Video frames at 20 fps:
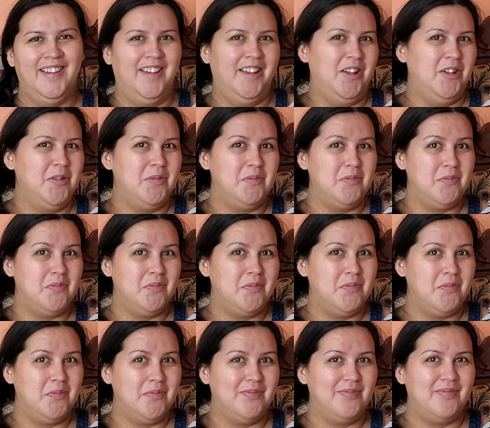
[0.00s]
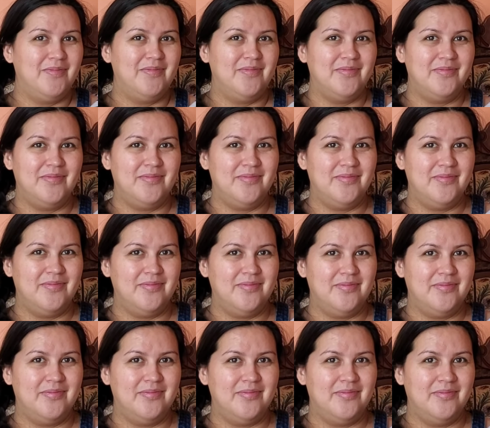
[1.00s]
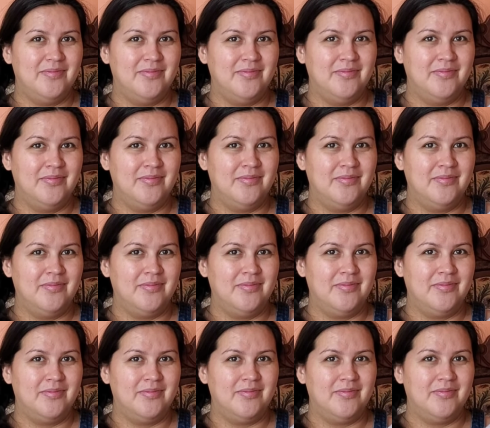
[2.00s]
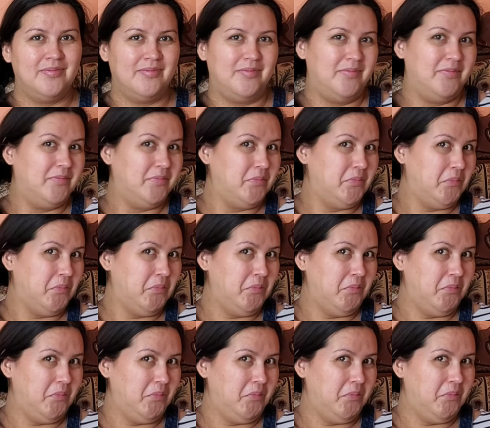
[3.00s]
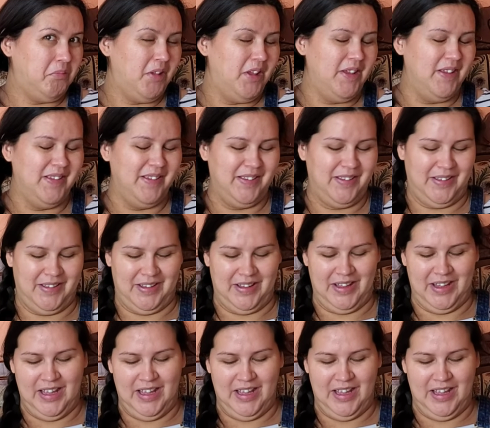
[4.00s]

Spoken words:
(silence)